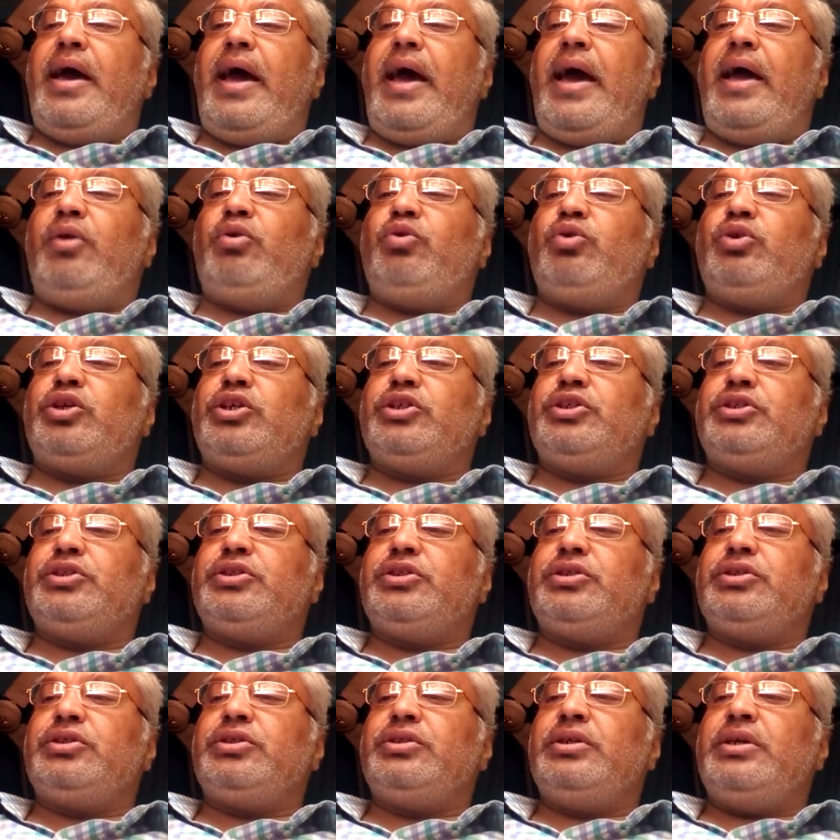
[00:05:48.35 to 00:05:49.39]

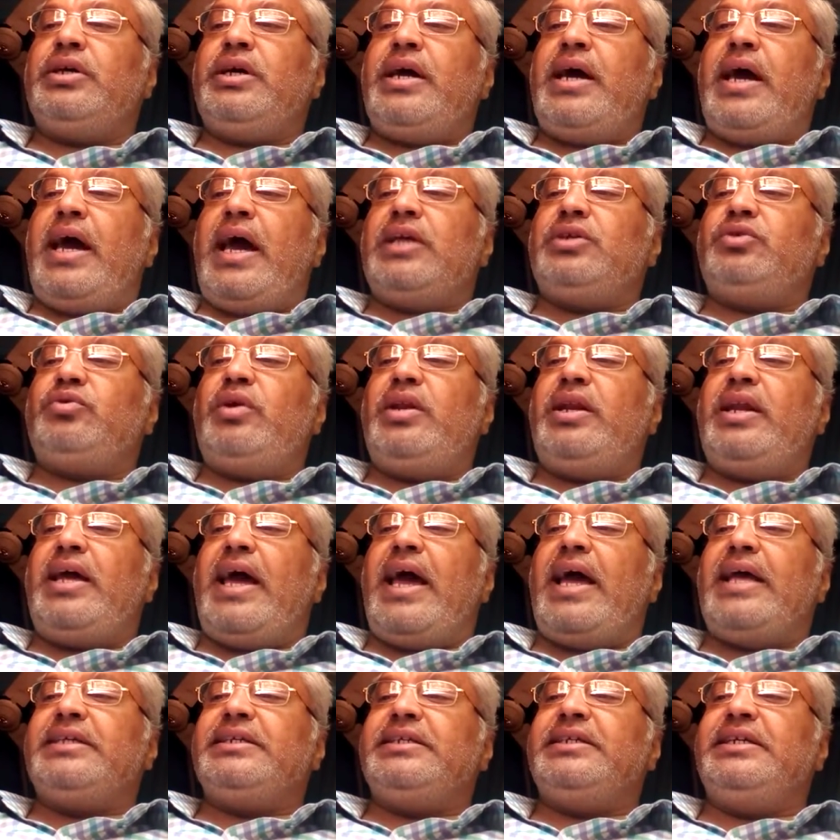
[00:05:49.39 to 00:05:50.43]
Auroras. As well
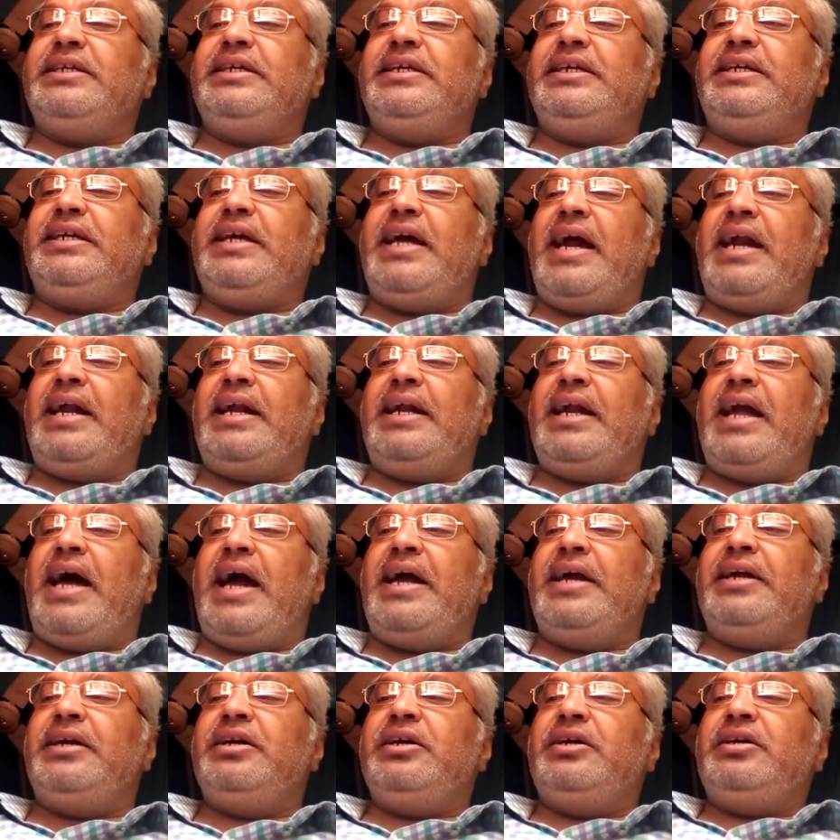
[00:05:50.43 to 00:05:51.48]
as heat and
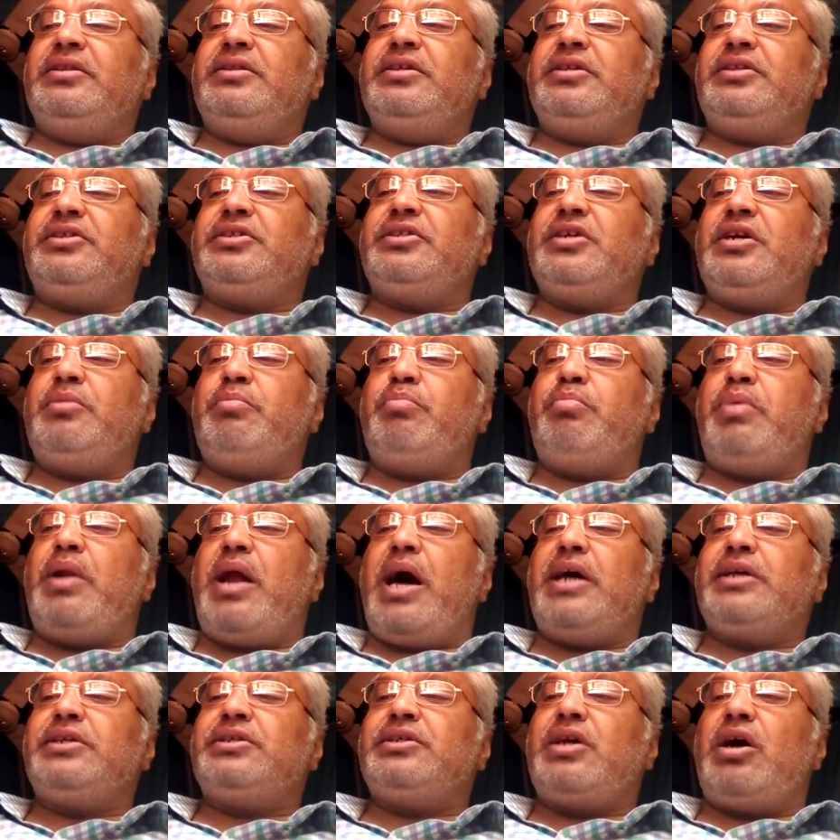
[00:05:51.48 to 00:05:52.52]
light, the sun
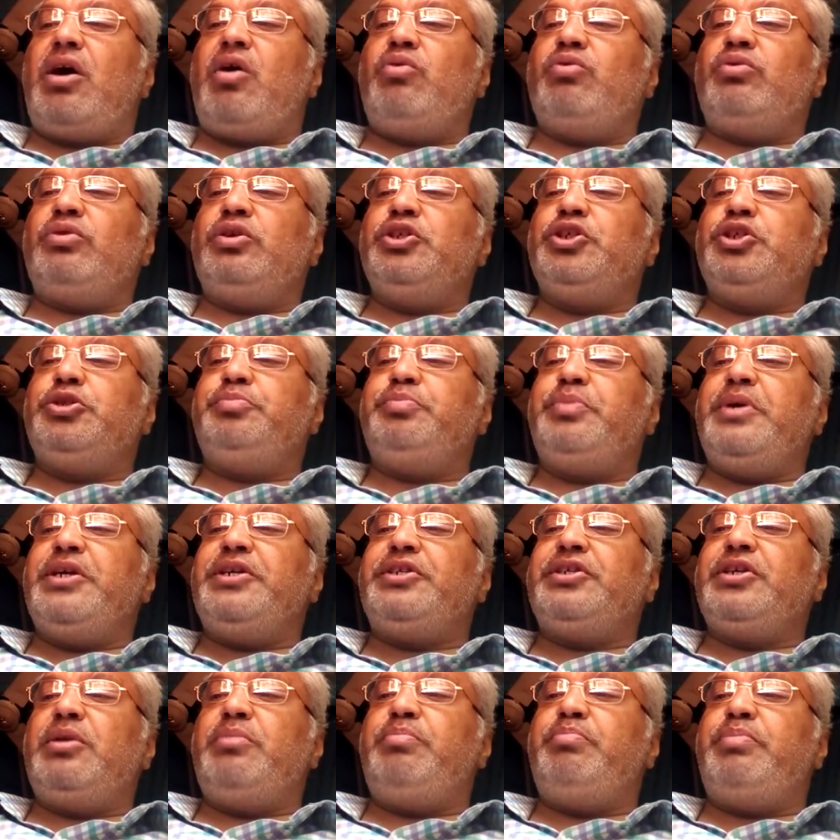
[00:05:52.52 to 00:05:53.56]
blasts out
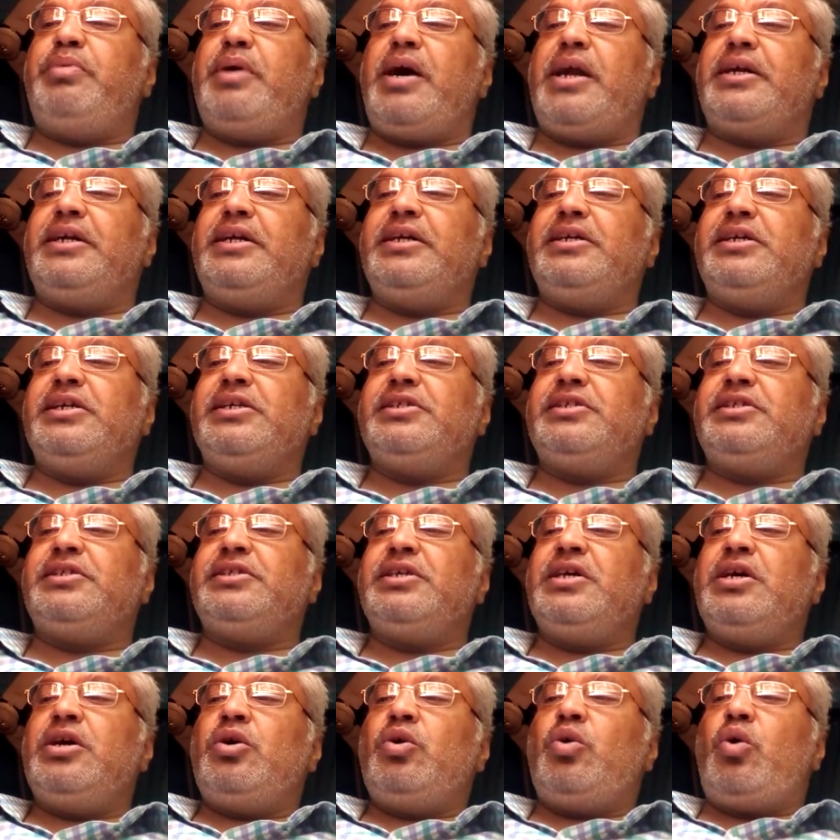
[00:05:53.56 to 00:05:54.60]
special particles
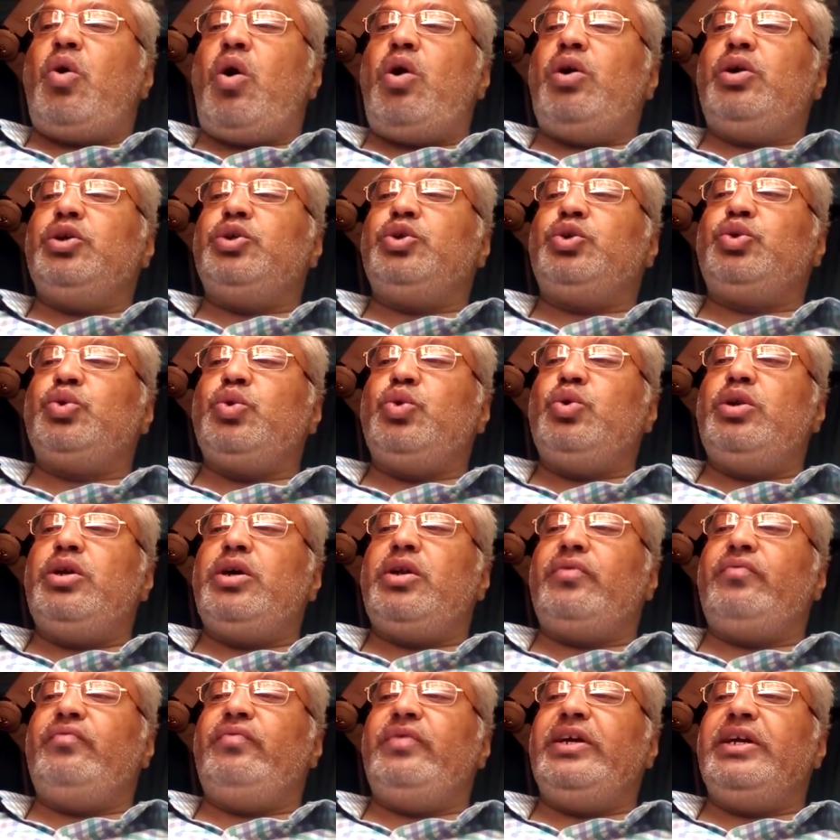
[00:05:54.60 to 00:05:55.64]
called
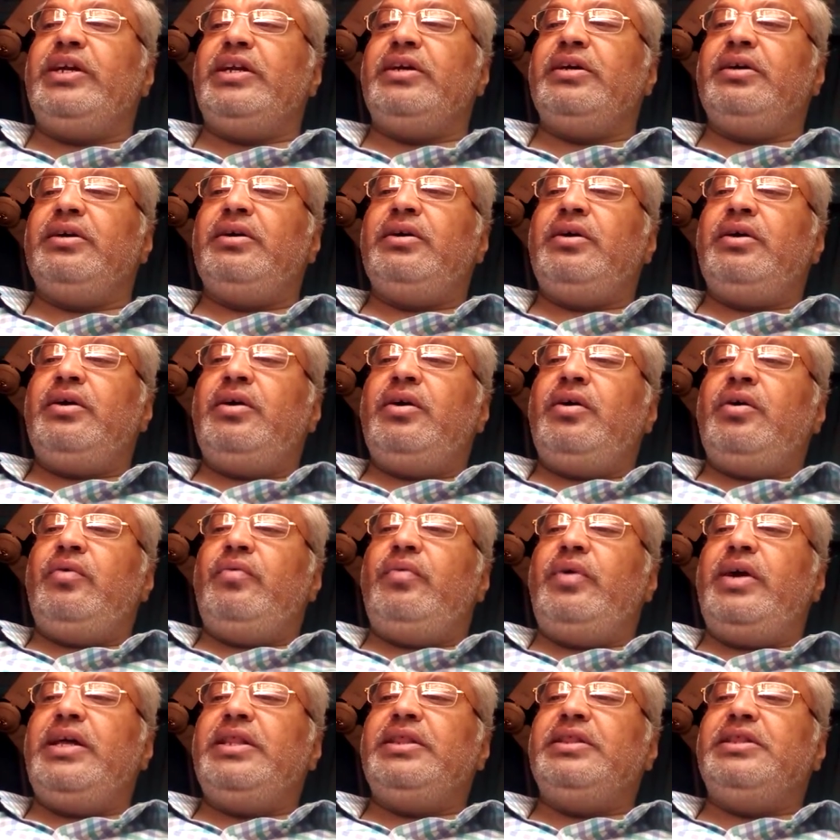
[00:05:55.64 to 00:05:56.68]
solar wind.
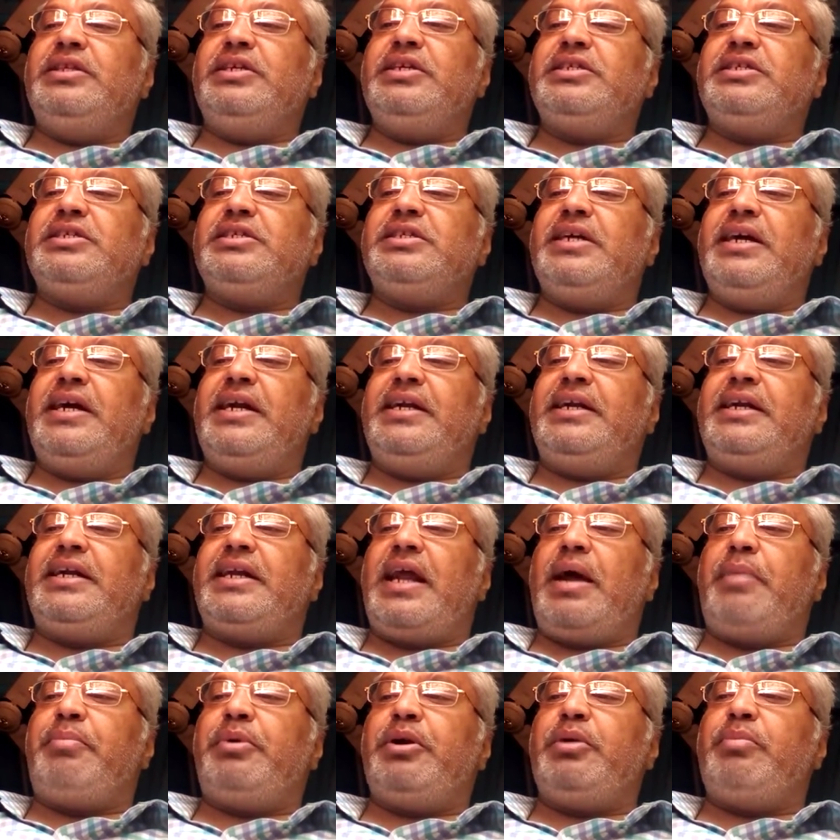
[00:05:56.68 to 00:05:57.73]
When these get
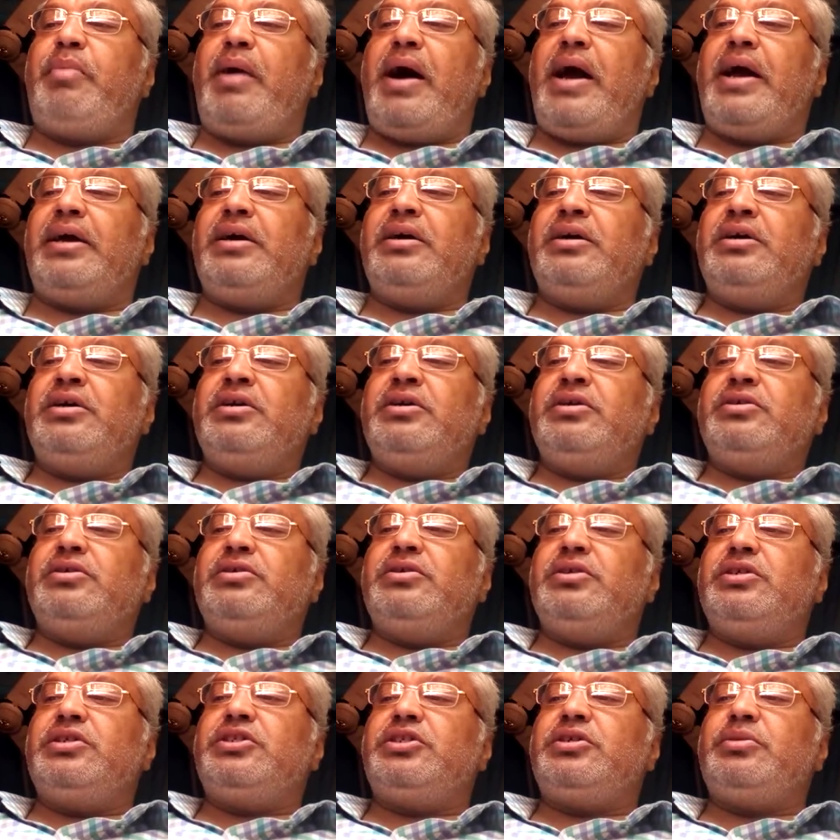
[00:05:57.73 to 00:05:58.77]
trapped by
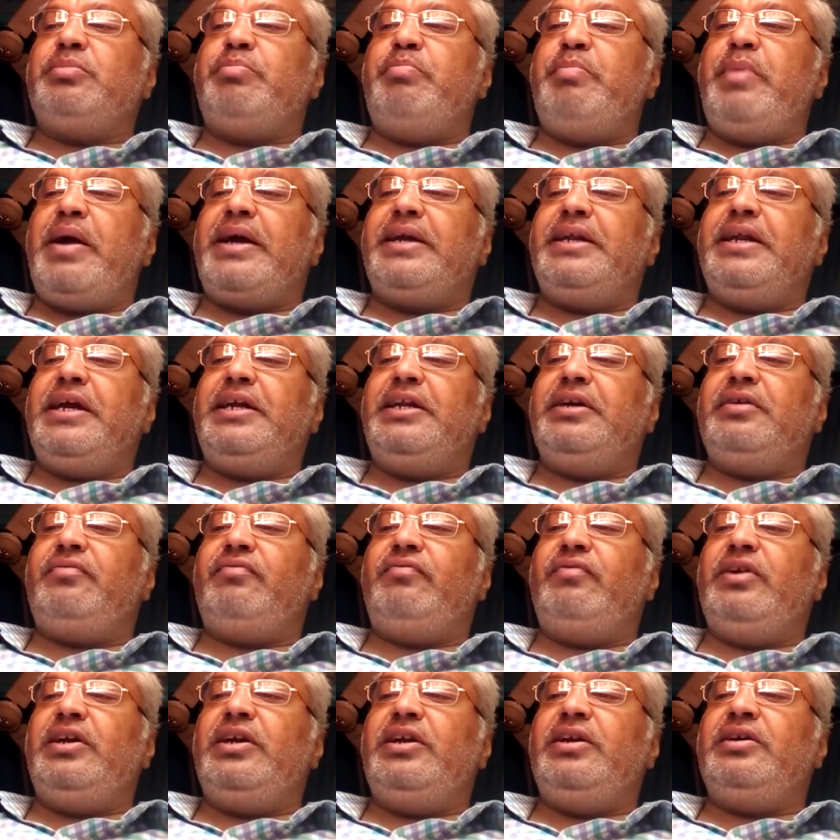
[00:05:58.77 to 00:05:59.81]
Earth's magnetic
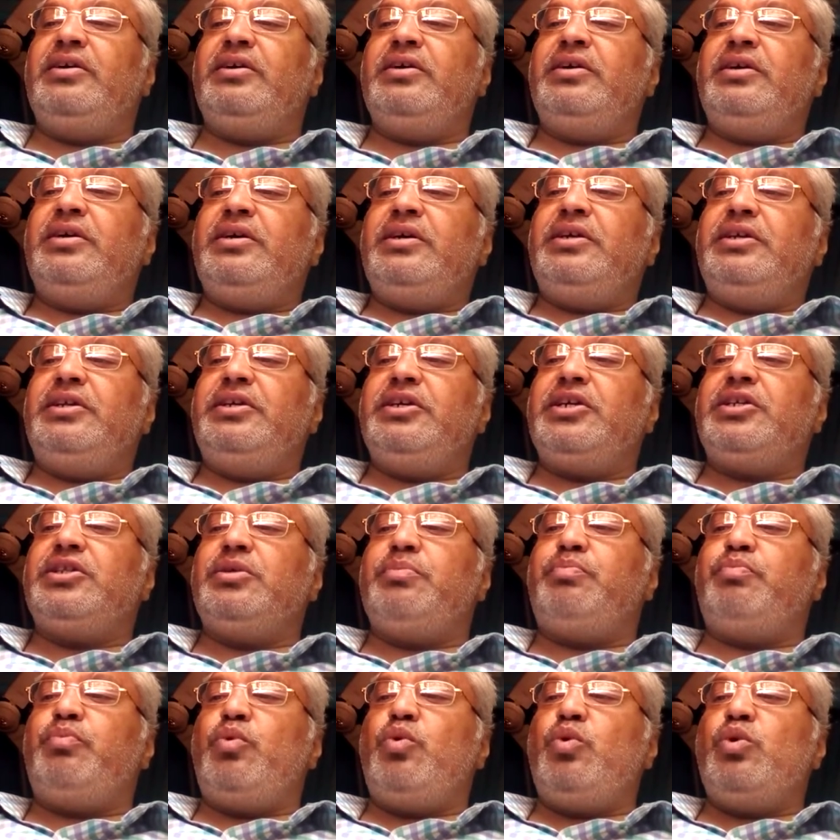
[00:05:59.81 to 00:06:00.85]
field near
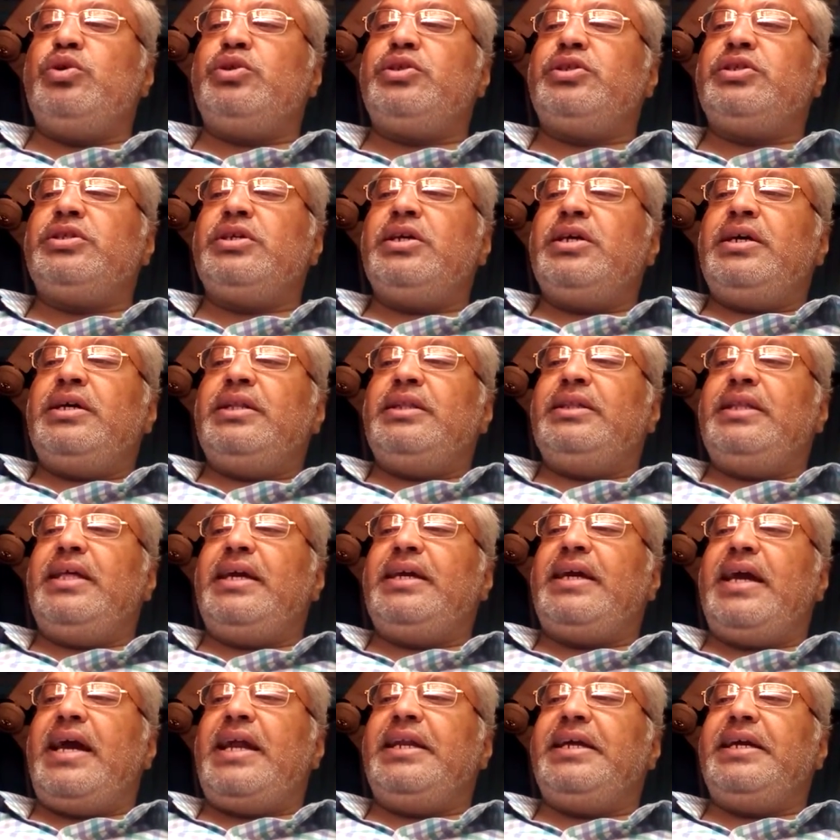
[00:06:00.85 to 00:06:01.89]
the poles, they
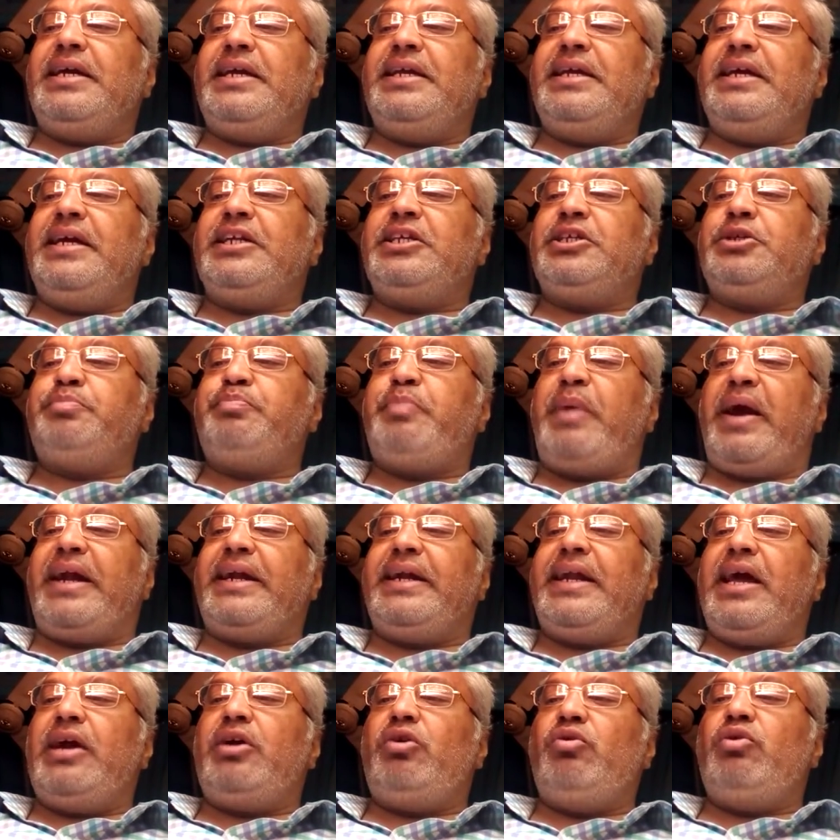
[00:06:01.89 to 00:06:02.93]
can create
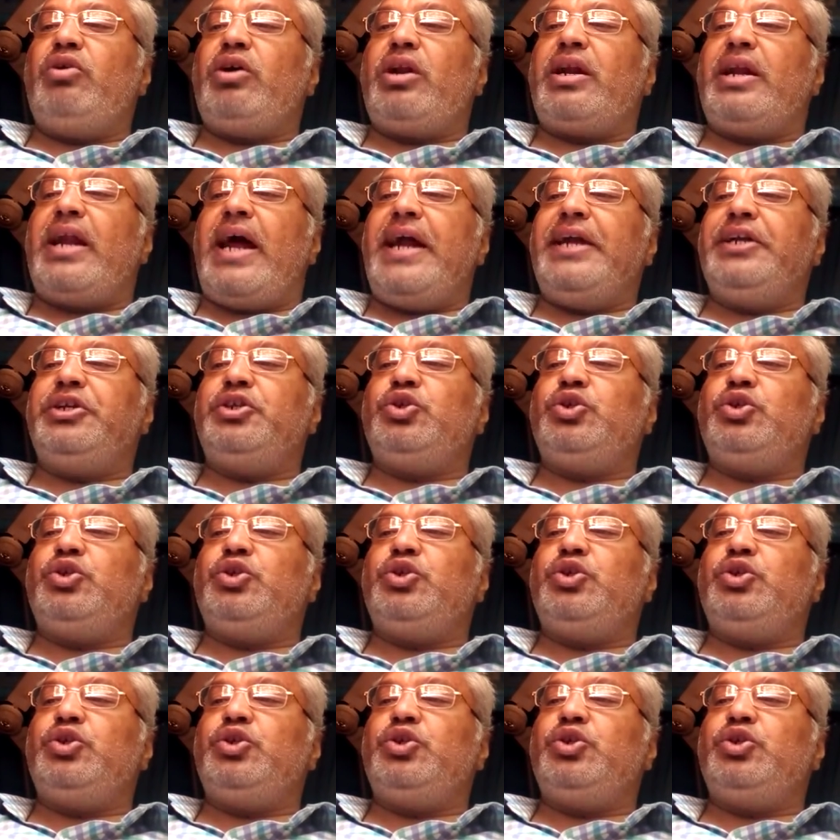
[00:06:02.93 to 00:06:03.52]
spectacular light